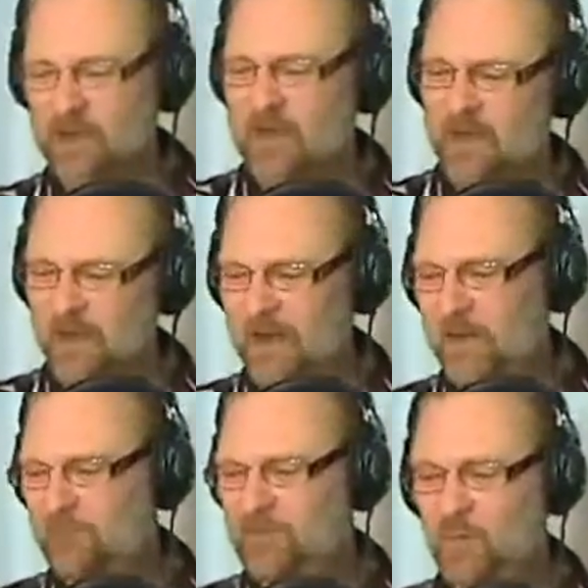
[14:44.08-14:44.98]

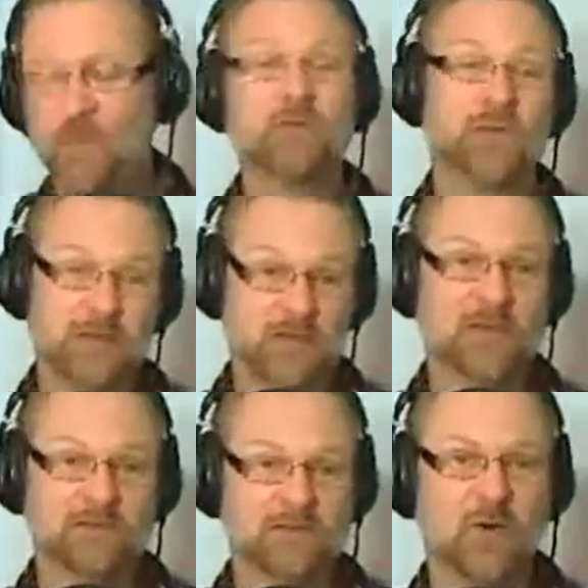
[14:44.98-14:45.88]
We're really looking
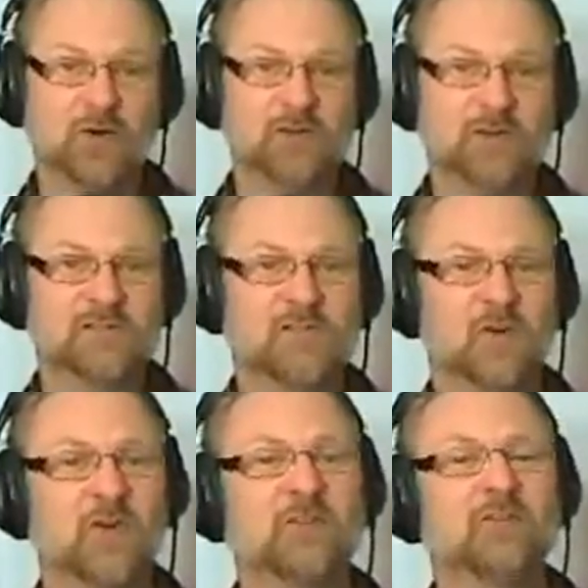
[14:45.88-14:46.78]
forward to it. So
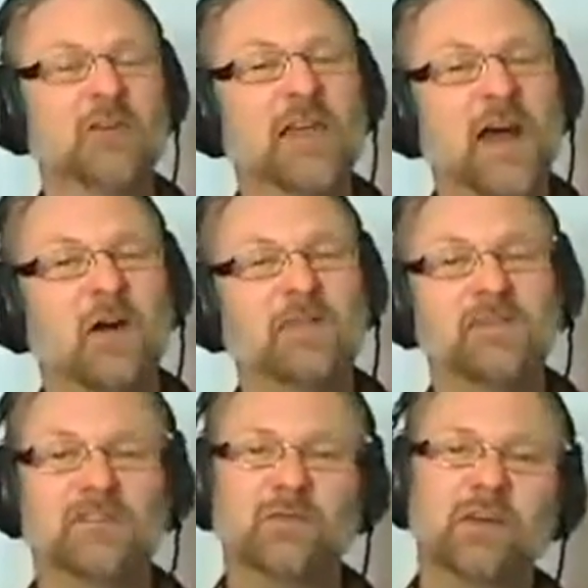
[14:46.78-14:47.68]
for now, this
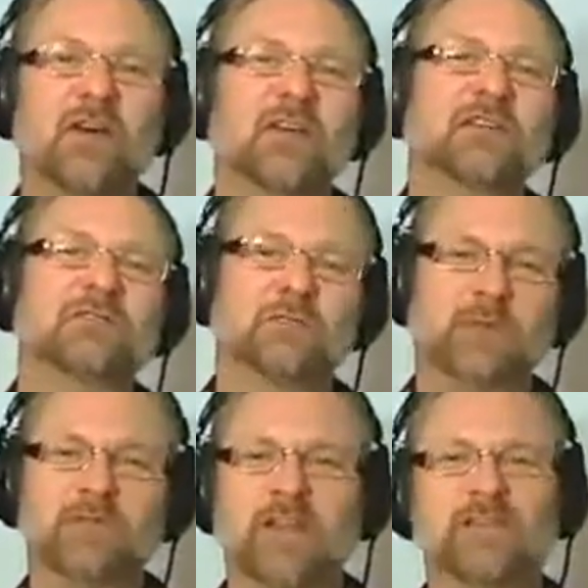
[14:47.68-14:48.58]
is Rick Holland from
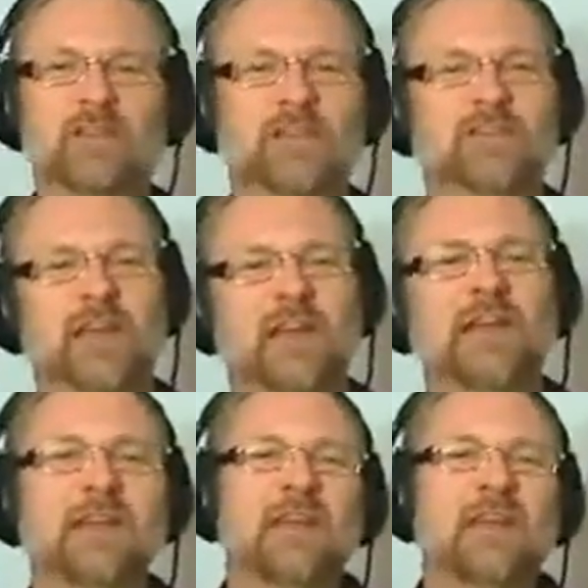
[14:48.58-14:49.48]
Reflexonics saying,
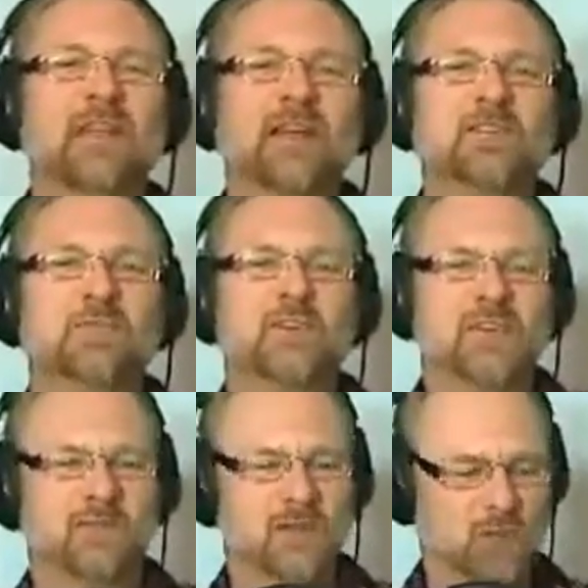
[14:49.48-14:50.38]
thanks so much. Have
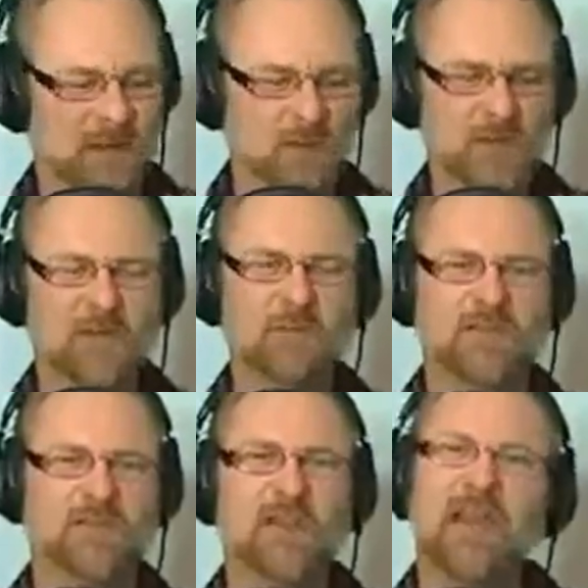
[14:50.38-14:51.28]
a great week in
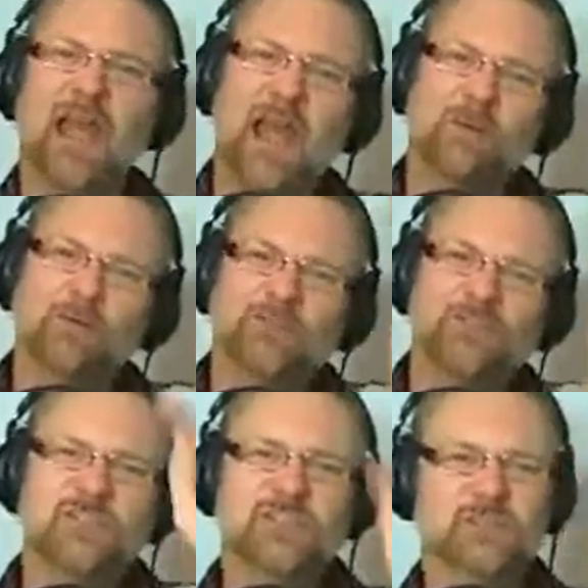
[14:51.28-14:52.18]
business, and we'll
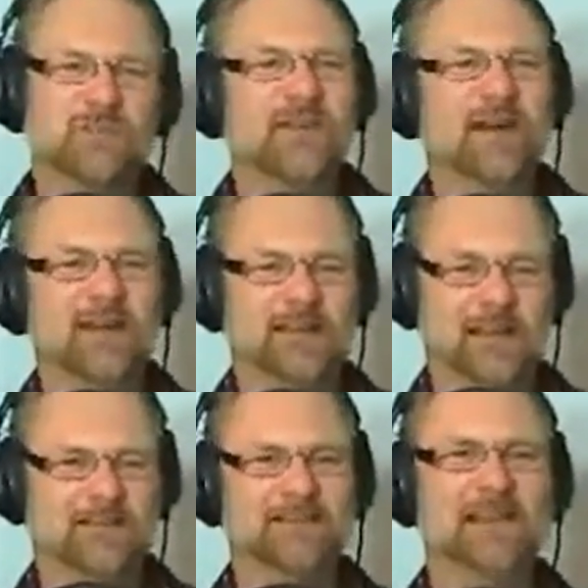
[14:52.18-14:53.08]
see you again.
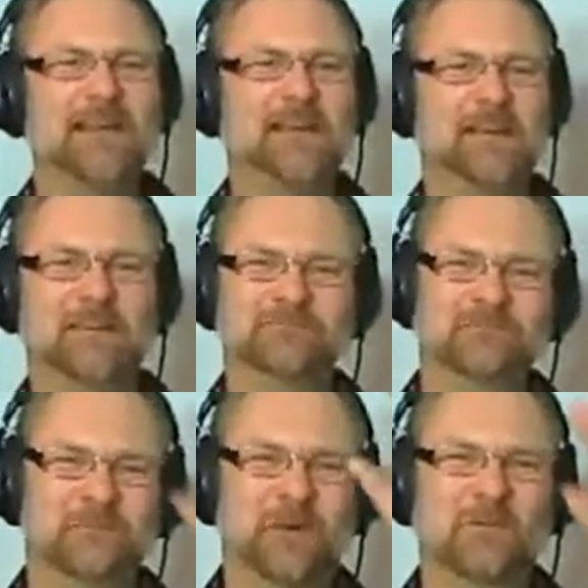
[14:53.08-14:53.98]
Take care.
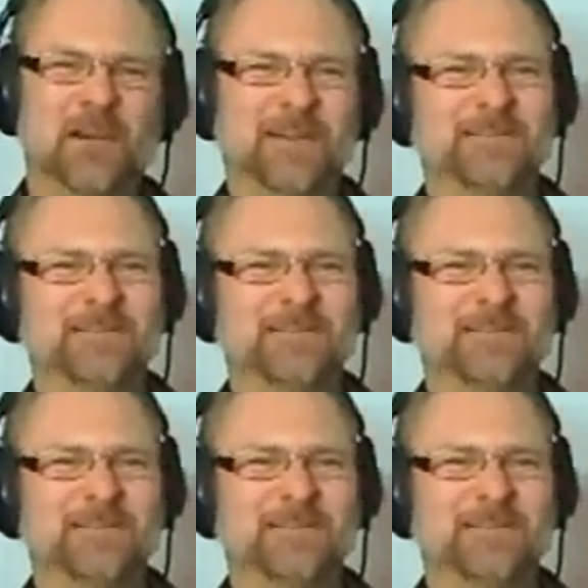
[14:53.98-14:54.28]
Bye-bye.